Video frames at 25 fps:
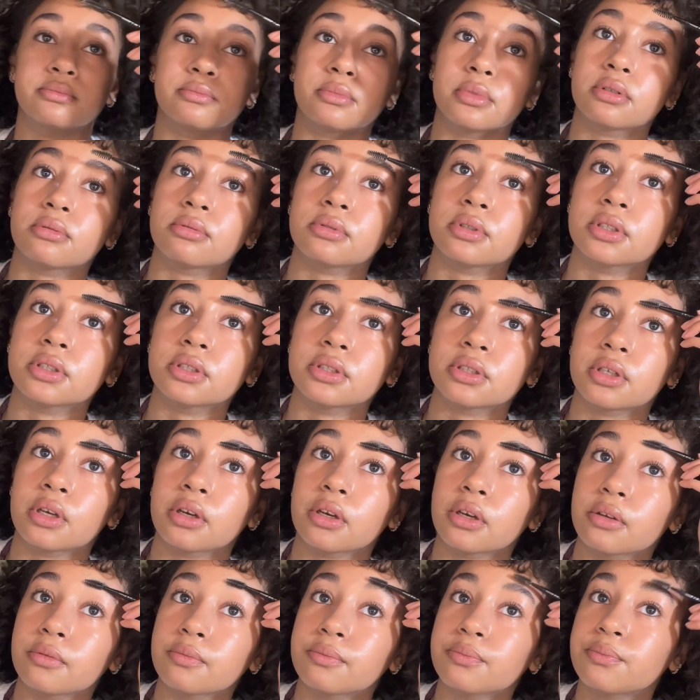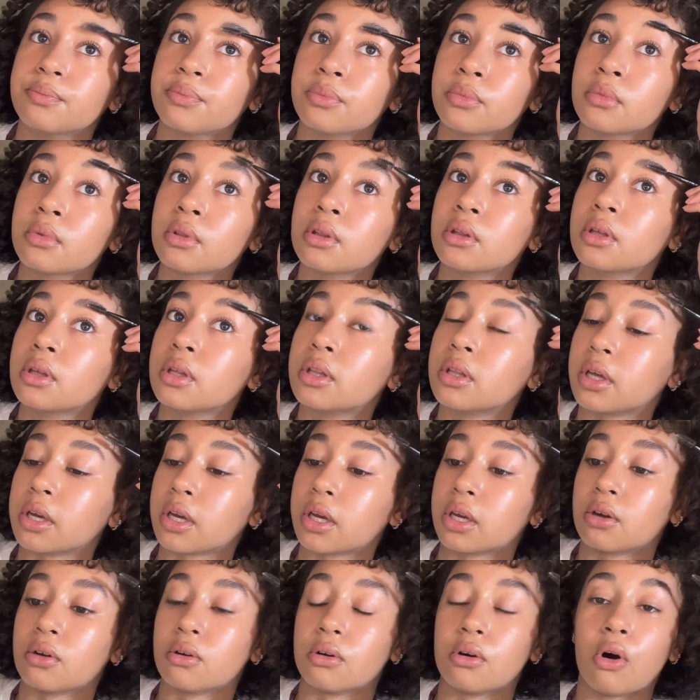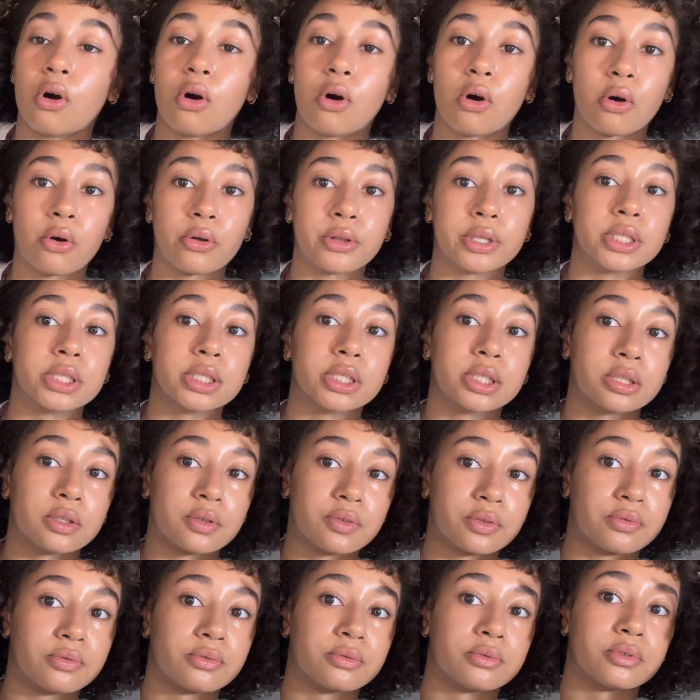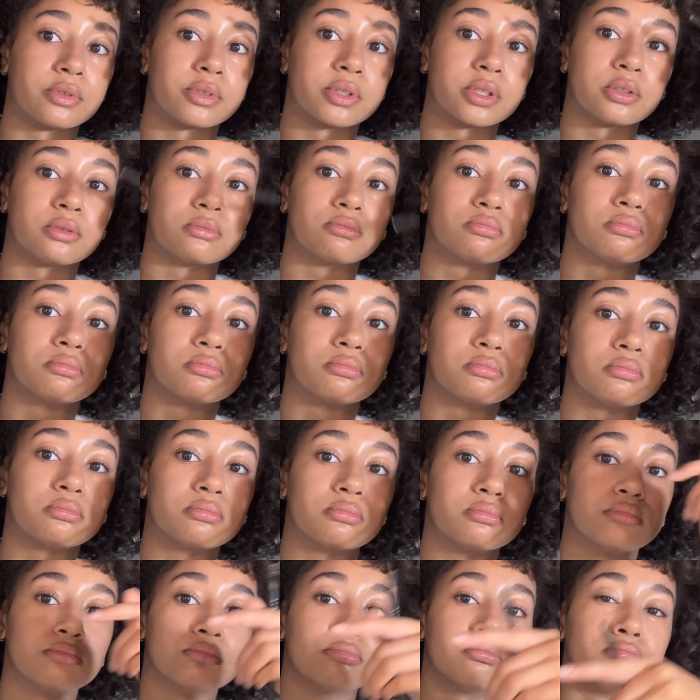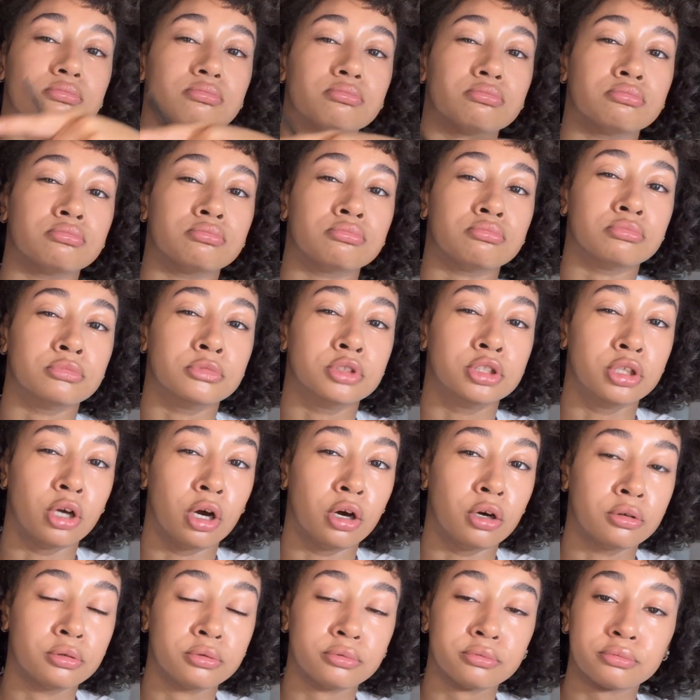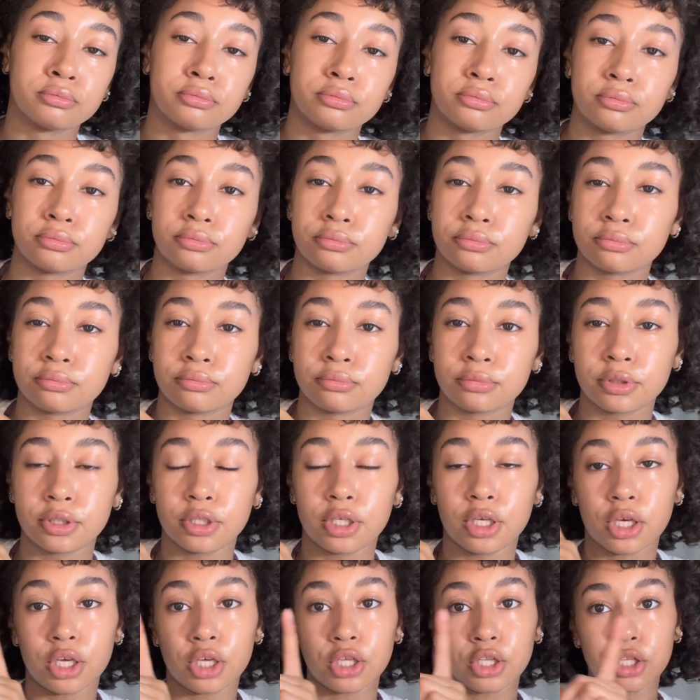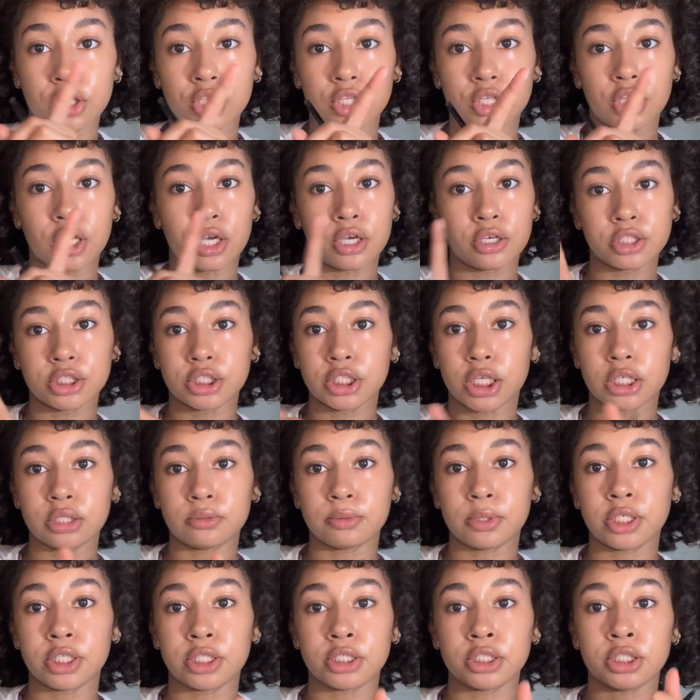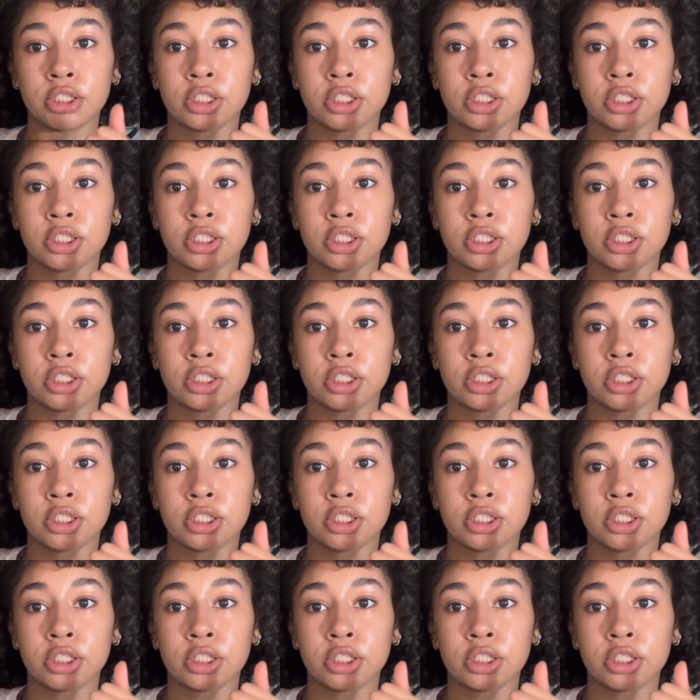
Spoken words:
It was good. Like I got all these for don't judge me,